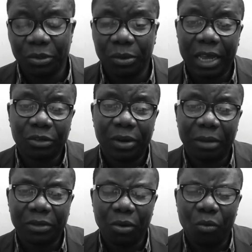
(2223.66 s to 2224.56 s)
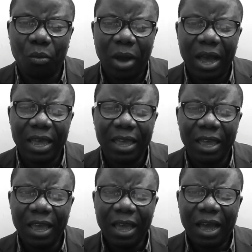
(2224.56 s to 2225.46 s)
So that's what I'm saying.
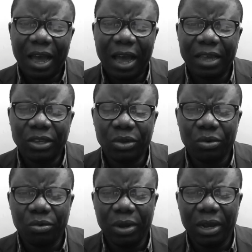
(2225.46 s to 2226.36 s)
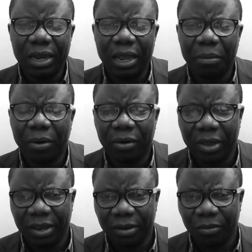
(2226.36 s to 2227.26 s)
Why are you
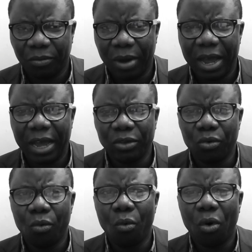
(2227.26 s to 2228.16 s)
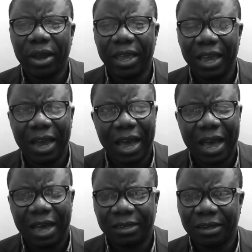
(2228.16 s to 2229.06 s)
laboring? Why are you working
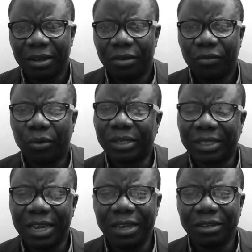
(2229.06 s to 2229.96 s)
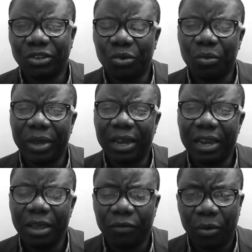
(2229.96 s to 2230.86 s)
hard for things you will
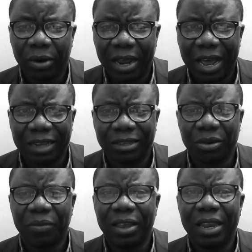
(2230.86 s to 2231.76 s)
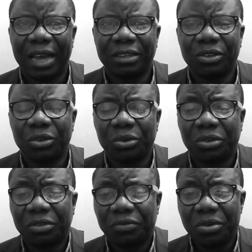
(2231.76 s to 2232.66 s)
leave on earth? Something that you
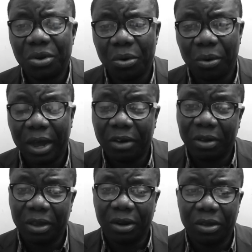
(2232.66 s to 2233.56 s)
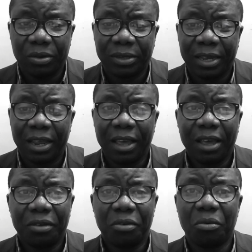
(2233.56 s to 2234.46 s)
don't even know how they're going to use it.
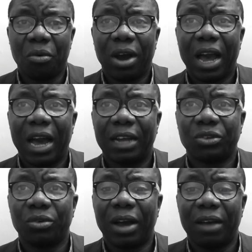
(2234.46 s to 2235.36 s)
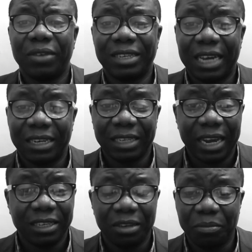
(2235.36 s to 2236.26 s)
You work hard to have a
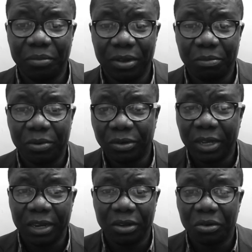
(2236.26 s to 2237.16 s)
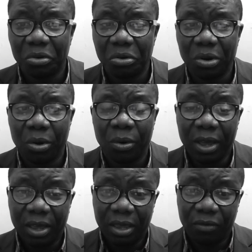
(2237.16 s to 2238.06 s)
janjaiti building. You don't
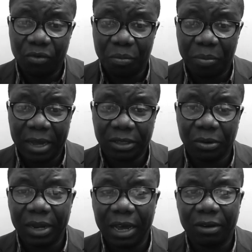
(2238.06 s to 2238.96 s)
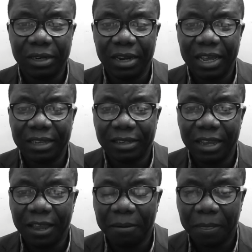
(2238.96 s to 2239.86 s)
know if you passed on now the next
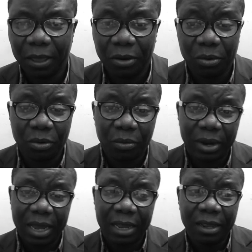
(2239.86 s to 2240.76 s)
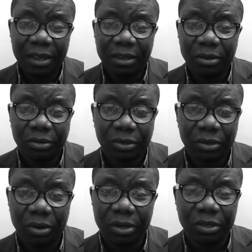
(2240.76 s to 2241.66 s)
day. You don't know whether your
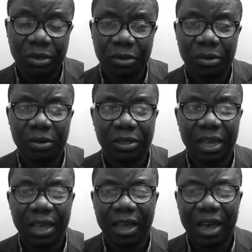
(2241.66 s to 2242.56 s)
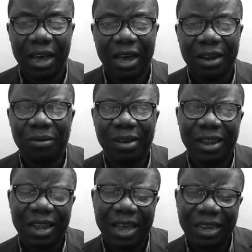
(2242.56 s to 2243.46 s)
son is just going to say, I
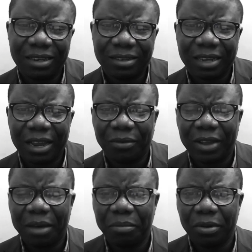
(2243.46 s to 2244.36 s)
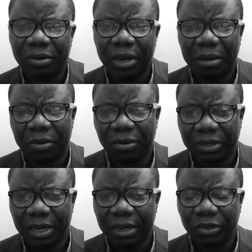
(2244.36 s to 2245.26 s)
don't like the style of that building. I'm going to
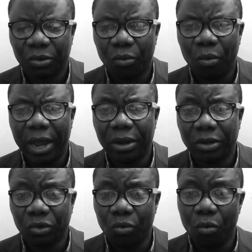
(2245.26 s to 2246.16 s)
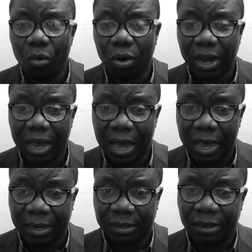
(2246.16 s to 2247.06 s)
sell it. So why don't you work
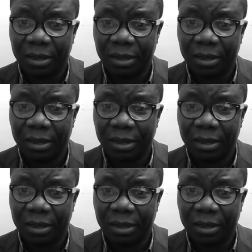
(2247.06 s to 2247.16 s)
hard